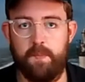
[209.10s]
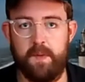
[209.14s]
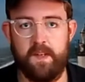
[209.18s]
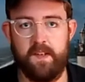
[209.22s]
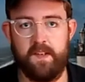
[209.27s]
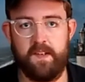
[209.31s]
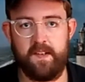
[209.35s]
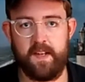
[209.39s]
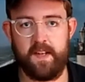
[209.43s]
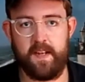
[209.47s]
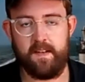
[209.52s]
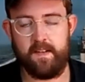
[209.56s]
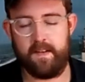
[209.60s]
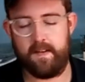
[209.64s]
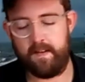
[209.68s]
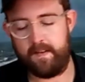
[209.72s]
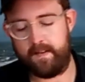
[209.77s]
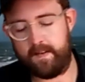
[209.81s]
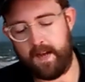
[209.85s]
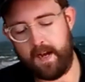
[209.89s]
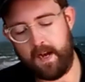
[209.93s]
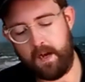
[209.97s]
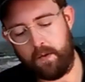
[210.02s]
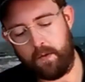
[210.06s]
been sanding
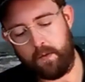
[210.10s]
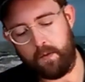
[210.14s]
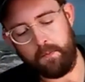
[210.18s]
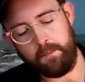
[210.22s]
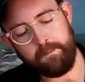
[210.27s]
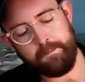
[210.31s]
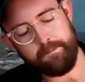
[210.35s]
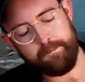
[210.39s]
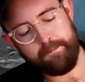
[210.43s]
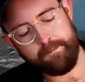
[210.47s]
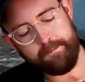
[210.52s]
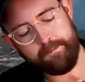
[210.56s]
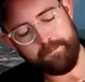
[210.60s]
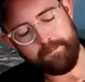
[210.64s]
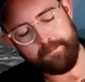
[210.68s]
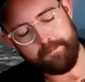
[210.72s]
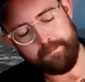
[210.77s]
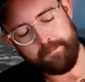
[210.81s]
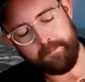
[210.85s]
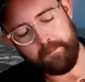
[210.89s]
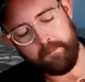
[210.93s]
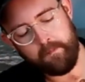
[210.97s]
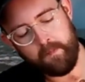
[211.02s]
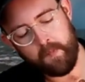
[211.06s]
down
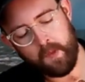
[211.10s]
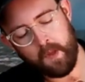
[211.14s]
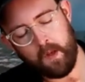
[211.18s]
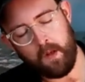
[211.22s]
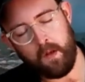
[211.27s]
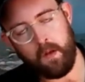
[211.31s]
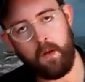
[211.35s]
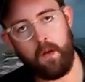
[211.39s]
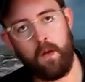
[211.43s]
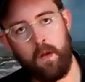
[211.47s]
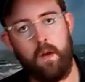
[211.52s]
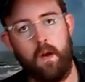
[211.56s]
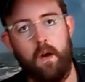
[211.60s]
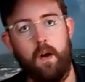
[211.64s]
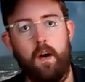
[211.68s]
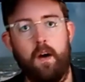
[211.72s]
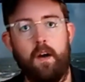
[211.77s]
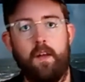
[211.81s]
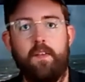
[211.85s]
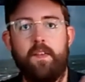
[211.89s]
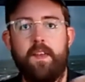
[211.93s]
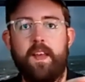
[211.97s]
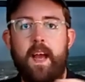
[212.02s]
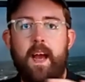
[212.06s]

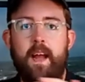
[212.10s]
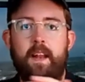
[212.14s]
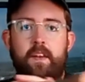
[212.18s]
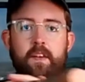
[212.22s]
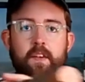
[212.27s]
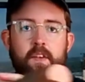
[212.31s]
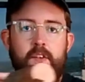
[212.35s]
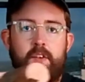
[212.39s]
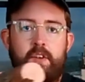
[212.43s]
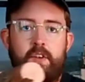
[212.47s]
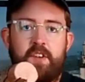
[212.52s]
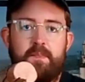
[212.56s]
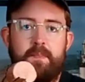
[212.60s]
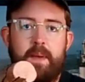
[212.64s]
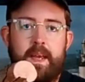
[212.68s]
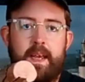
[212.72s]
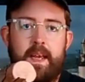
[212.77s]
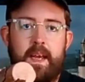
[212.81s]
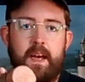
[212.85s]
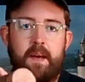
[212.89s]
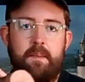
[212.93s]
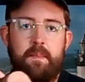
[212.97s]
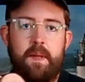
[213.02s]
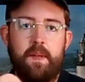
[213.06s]
the ends just to make
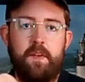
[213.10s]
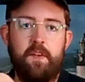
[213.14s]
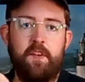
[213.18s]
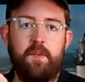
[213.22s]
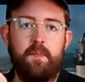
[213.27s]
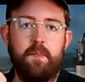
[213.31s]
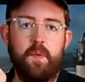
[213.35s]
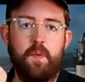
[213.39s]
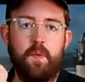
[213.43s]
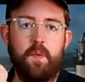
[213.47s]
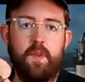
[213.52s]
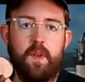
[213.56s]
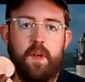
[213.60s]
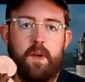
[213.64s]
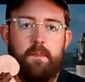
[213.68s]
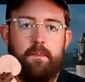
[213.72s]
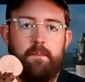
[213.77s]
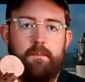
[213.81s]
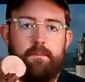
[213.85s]
it a bit smoother.